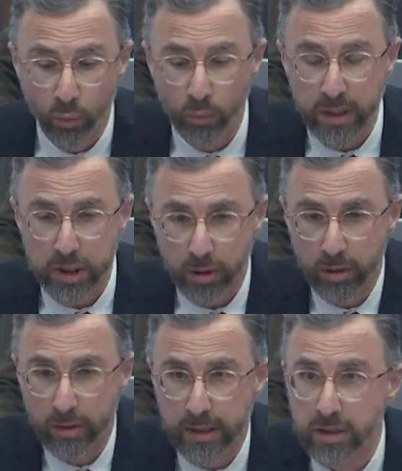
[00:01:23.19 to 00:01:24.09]
which
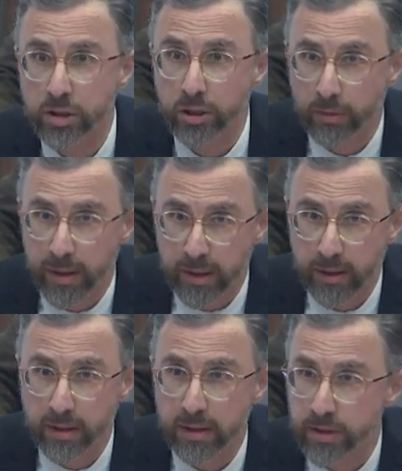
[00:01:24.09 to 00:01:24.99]
are
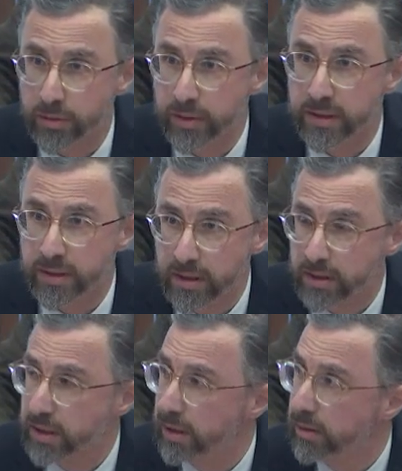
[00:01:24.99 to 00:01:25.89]
integrated into
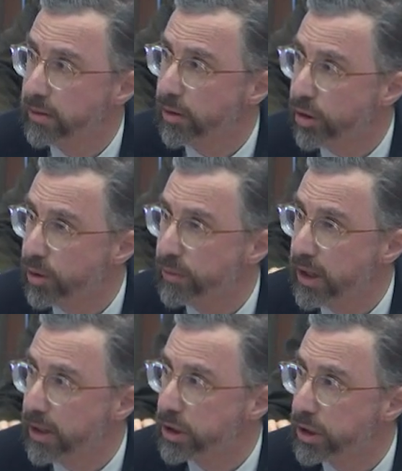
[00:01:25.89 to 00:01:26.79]
existing harm
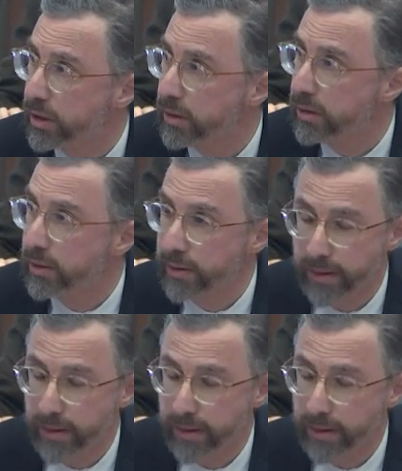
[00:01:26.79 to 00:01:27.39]
reduction